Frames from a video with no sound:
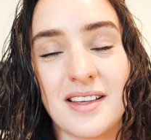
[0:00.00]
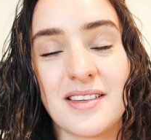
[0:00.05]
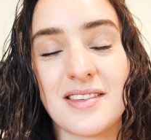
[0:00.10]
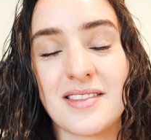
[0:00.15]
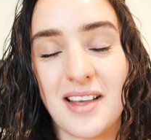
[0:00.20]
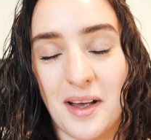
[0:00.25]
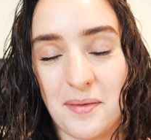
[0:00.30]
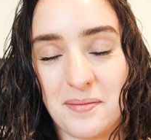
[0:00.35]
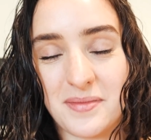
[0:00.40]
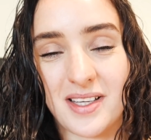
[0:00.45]

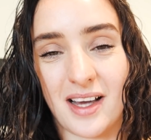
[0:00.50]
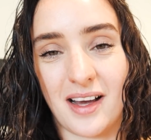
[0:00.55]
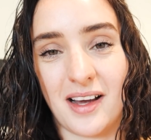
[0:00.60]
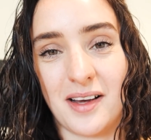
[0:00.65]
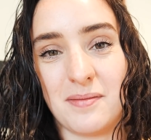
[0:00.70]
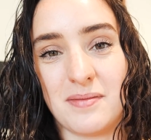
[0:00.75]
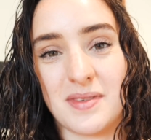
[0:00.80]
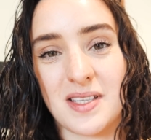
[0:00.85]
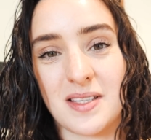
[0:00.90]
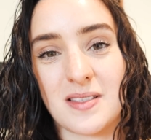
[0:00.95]

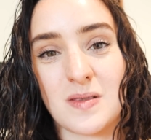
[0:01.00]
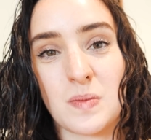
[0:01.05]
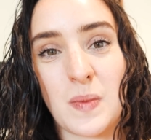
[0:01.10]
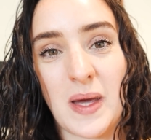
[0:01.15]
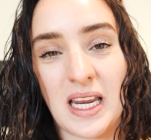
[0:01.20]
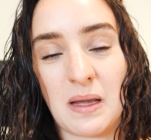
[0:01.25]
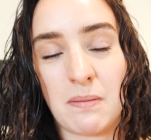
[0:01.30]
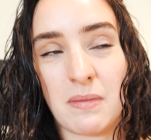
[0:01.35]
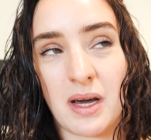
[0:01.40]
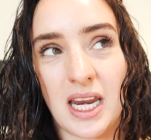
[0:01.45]

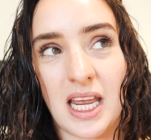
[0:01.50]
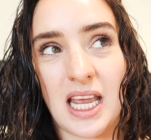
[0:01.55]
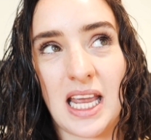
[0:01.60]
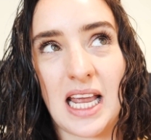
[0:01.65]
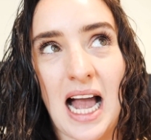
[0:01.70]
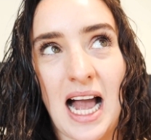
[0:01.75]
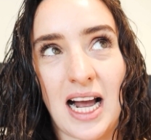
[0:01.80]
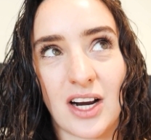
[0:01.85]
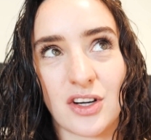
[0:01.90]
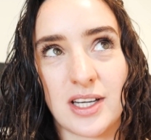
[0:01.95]
spending
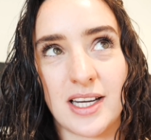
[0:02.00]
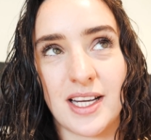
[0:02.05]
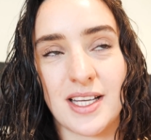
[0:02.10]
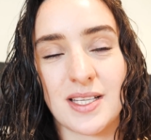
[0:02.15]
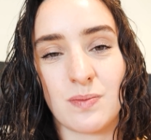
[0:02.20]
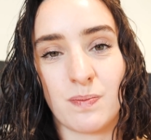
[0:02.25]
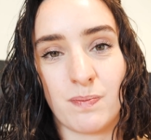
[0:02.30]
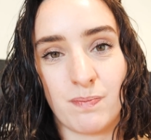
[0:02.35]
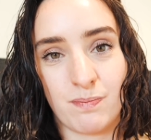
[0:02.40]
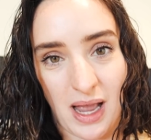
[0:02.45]
money actually
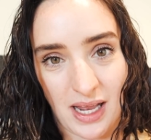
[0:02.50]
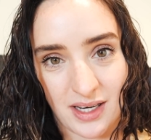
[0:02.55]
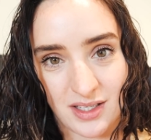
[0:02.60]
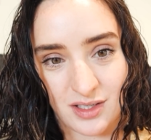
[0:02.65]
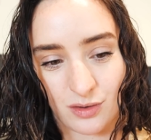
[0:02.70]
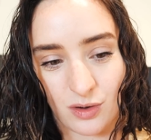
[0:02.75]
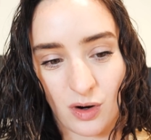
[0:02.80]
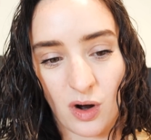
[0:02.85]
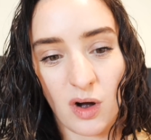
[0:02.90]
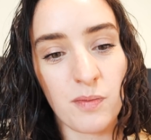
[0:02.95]
is
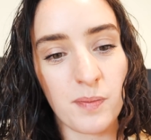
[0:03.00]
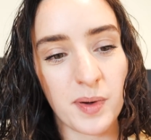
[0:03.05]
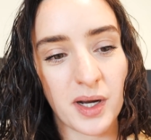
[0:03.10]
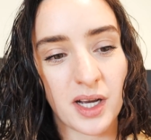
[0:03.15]
better off,